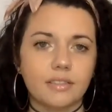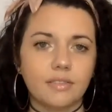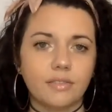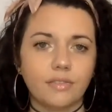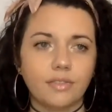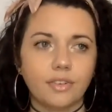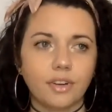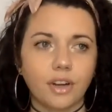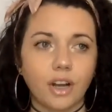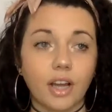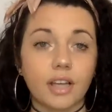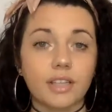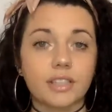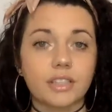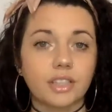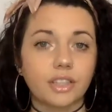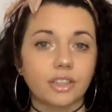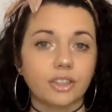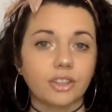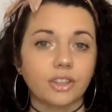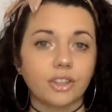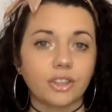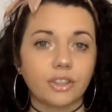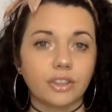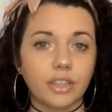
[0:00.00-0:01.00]
for us to
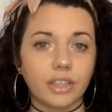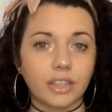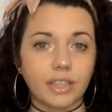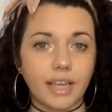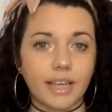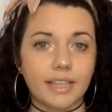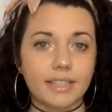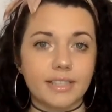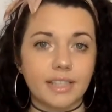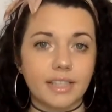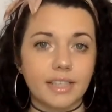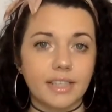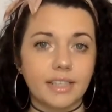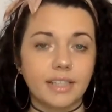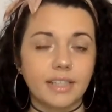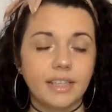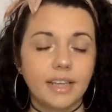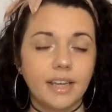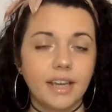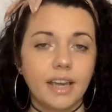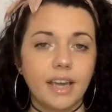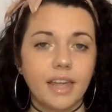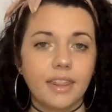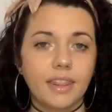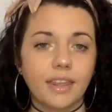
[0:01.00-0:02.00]
learn the lesson
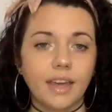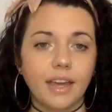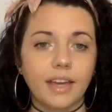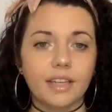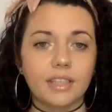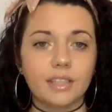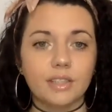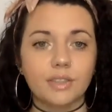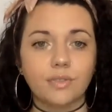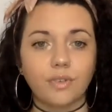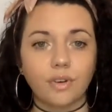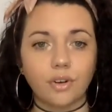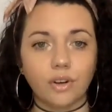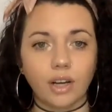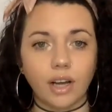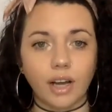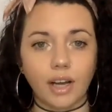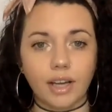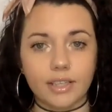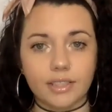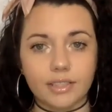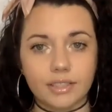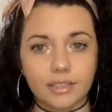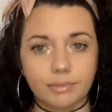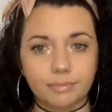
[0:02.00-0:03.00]
that is for
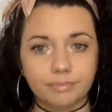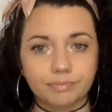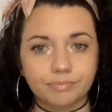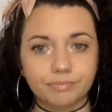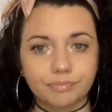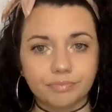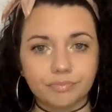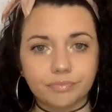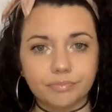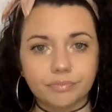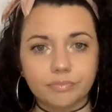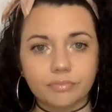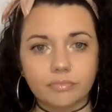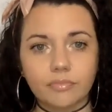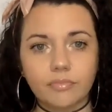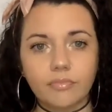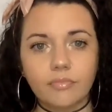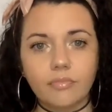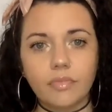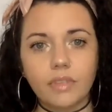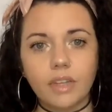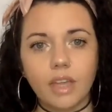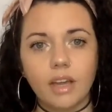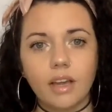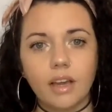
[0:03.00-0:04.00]
us.
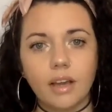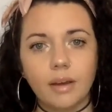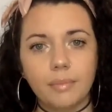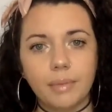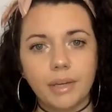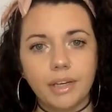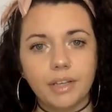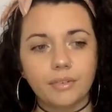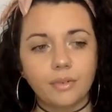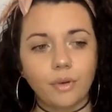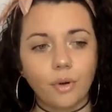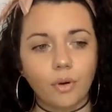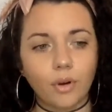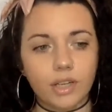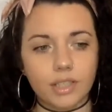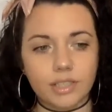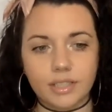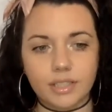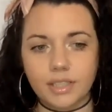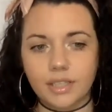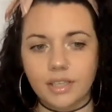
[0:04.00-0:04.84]
And of course,